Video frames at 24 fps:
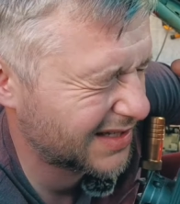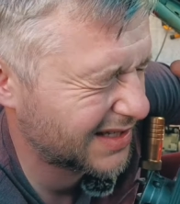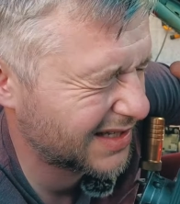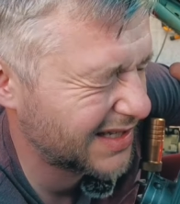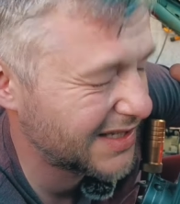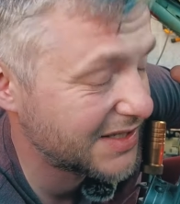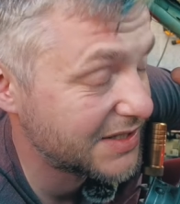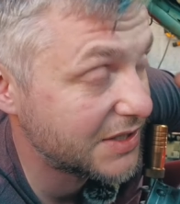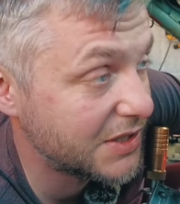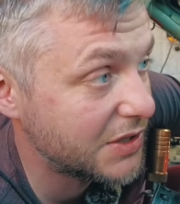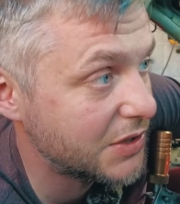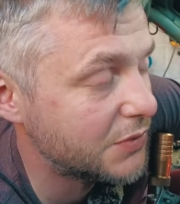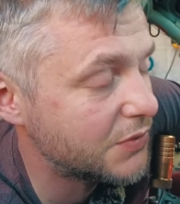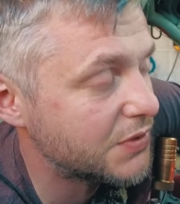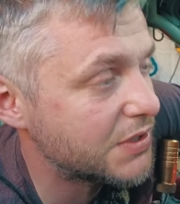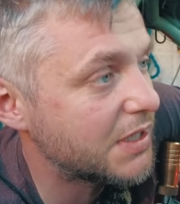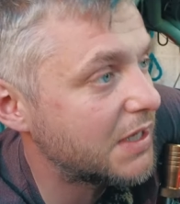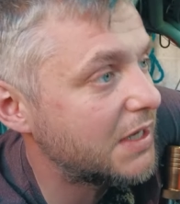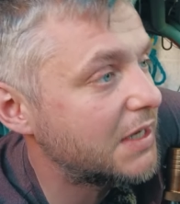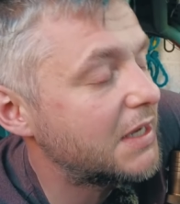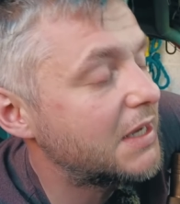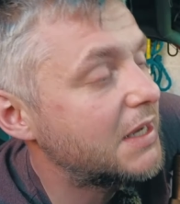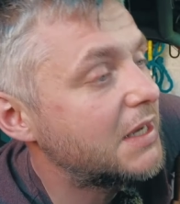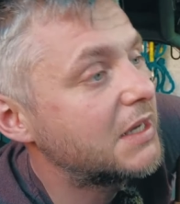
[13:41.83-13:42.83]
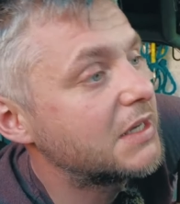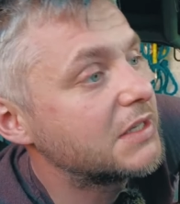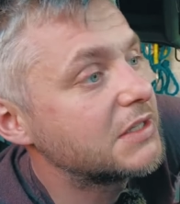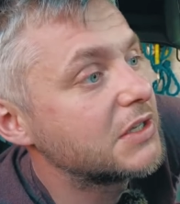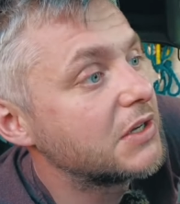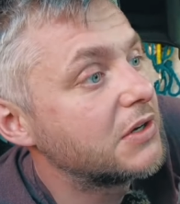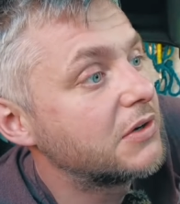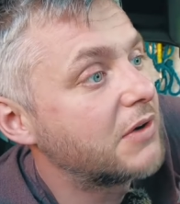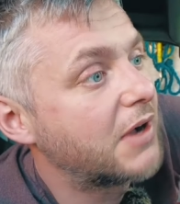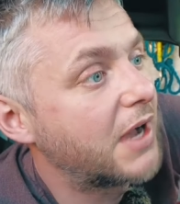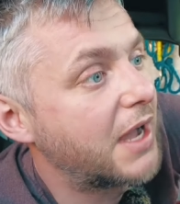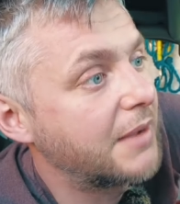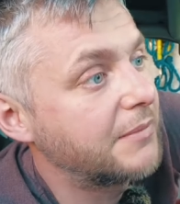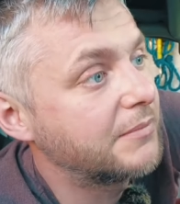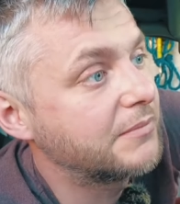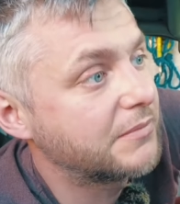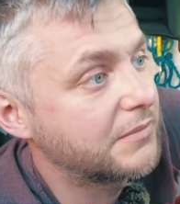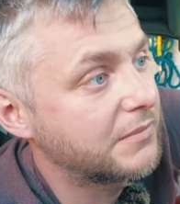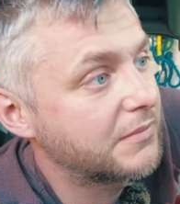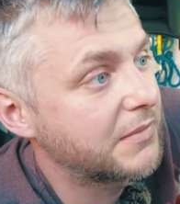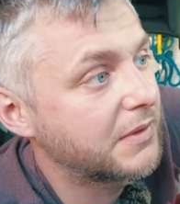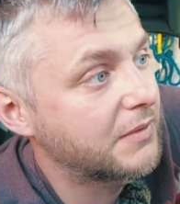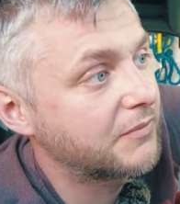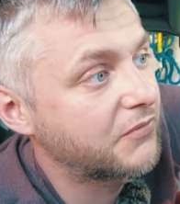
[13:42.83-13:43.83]
ECUs, so I'm
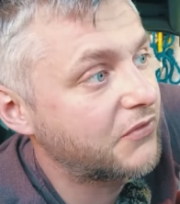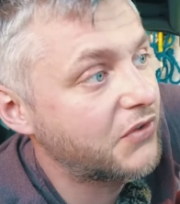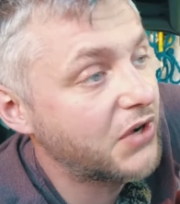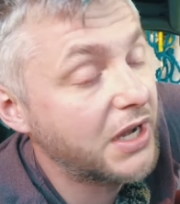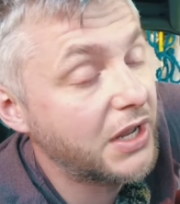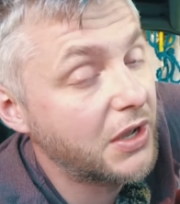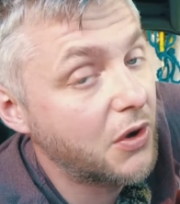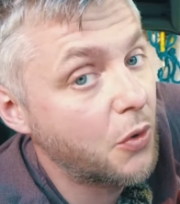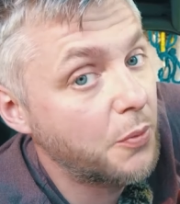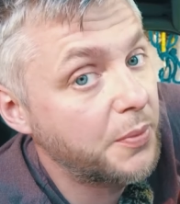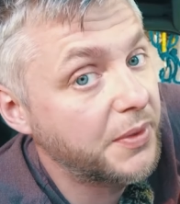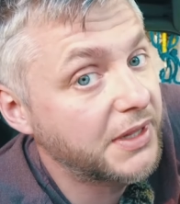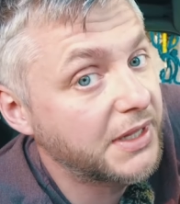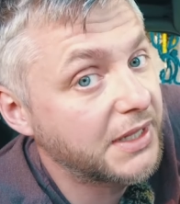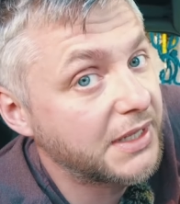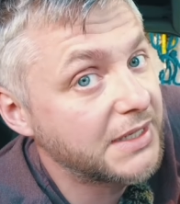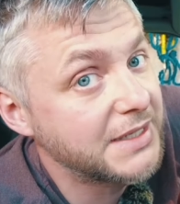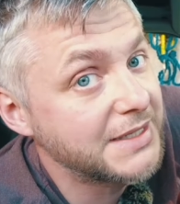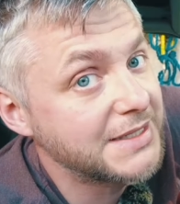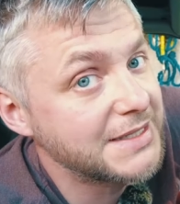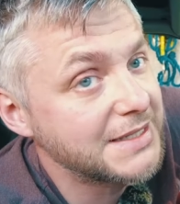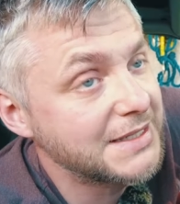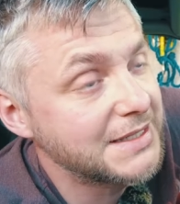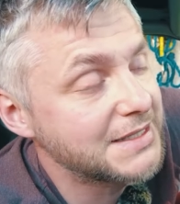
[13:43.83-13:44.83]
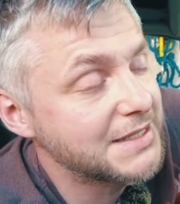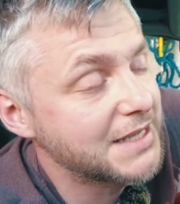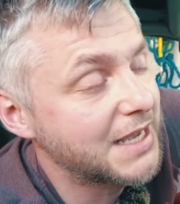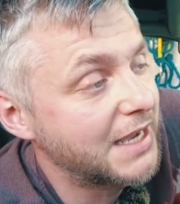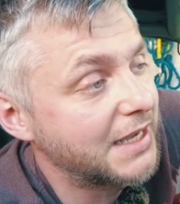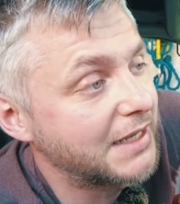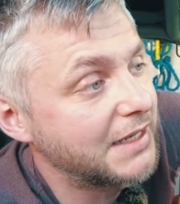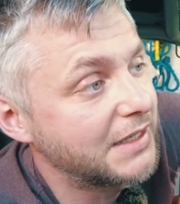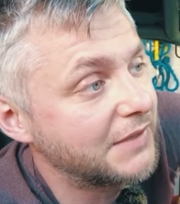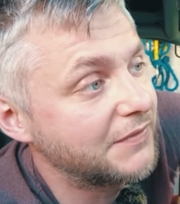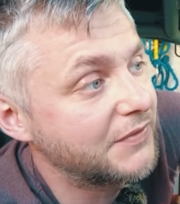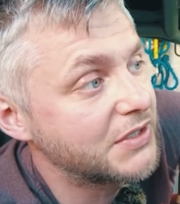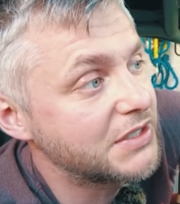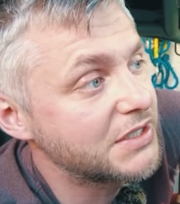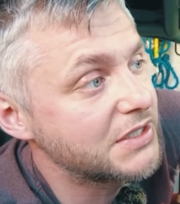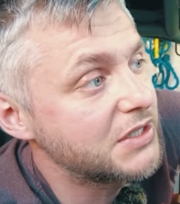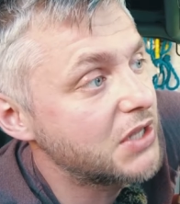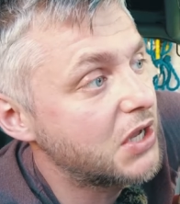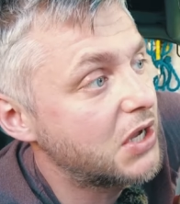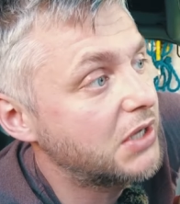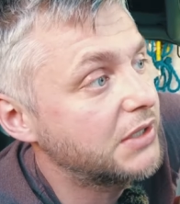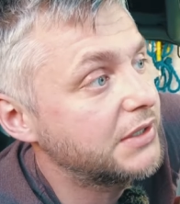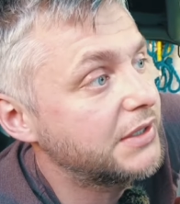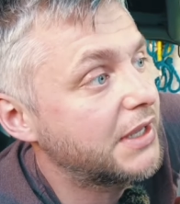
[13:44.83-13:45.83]
really hoping that it's inside. If it's
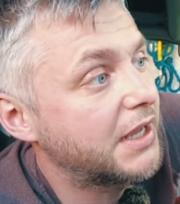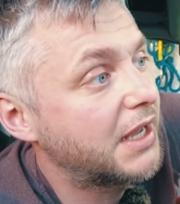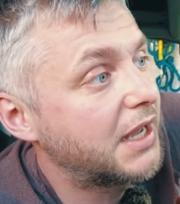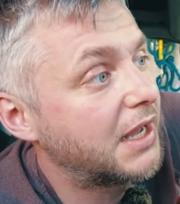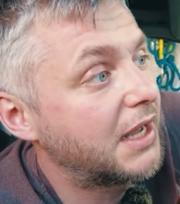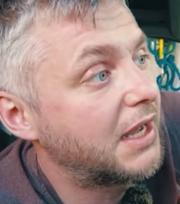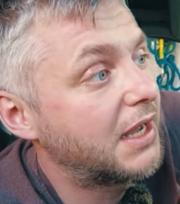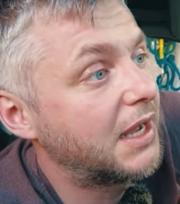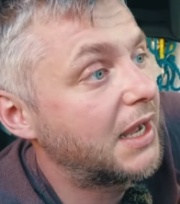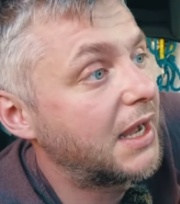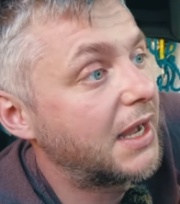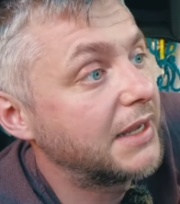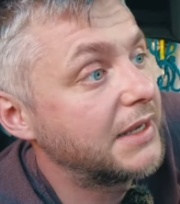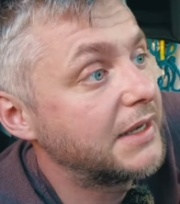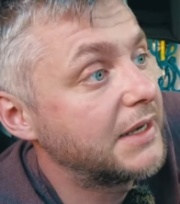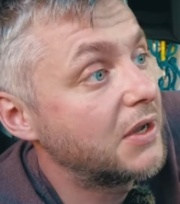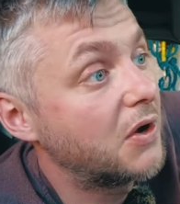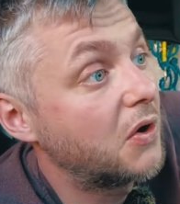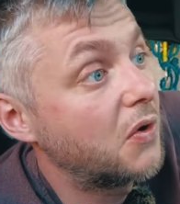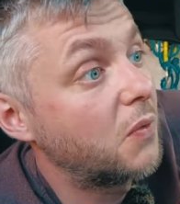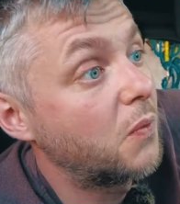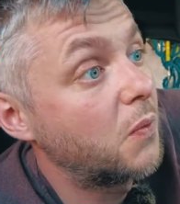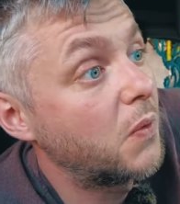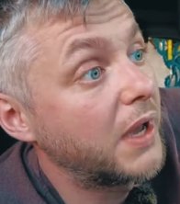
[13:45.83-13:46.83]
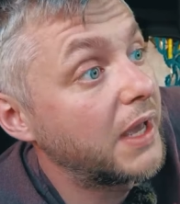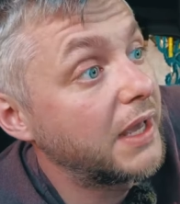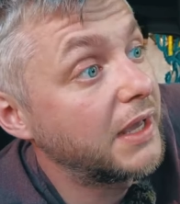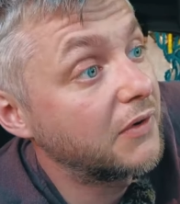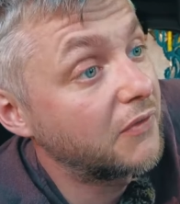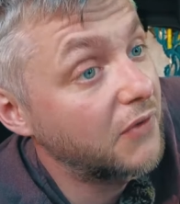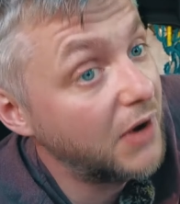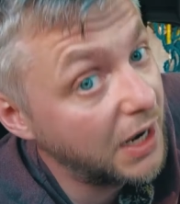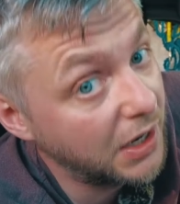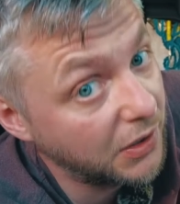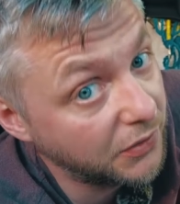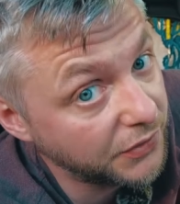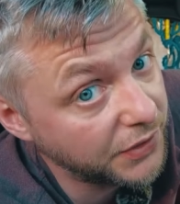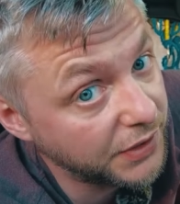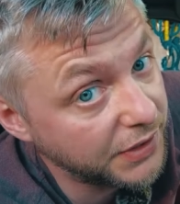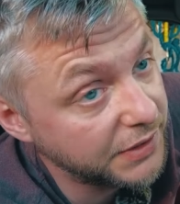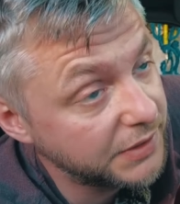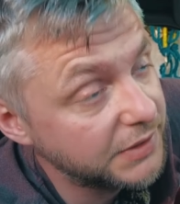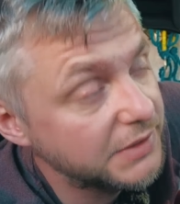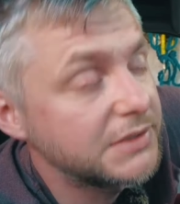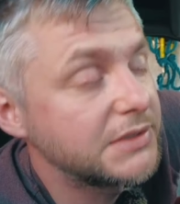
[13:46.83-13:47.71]
not, I know a way around it.